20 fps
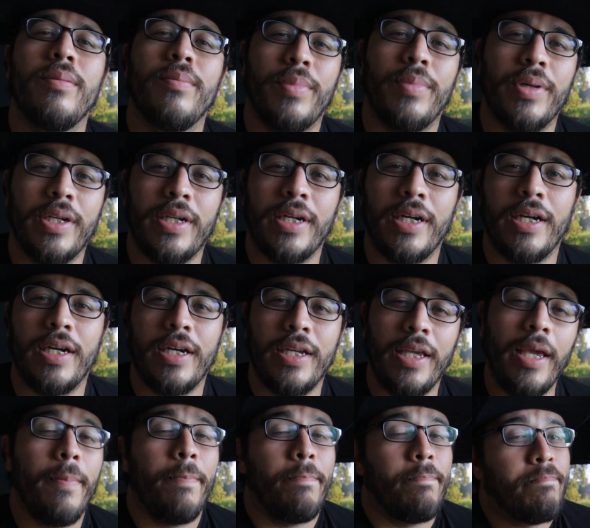But uh,
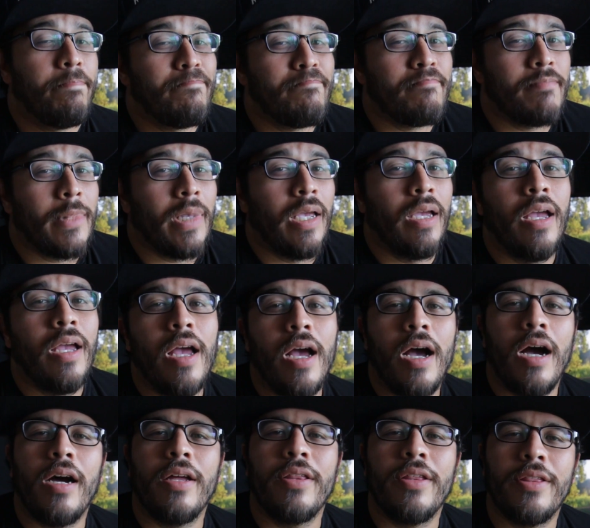yeah,
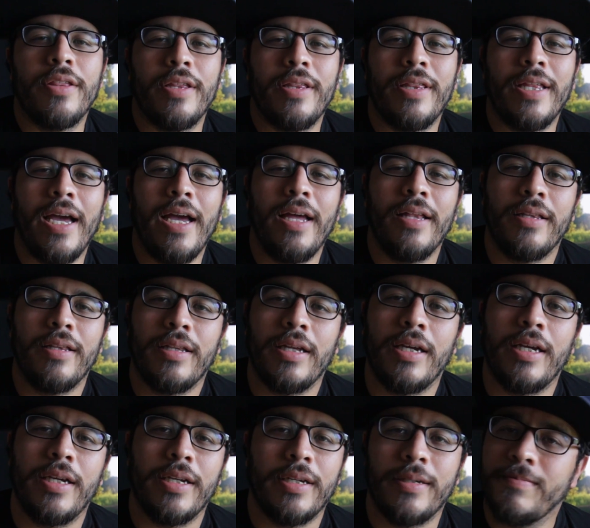other than that,
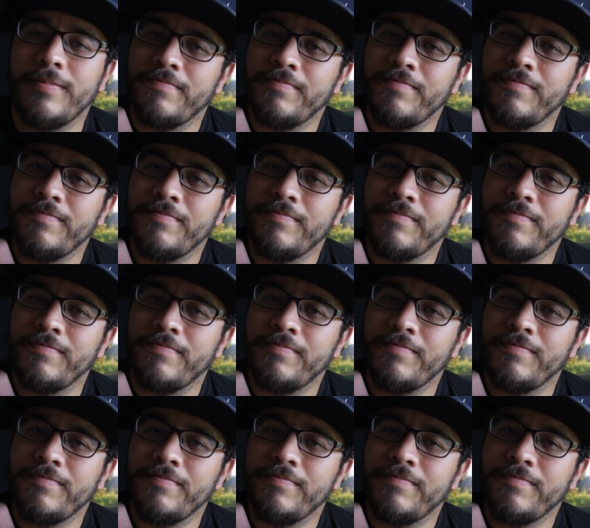like,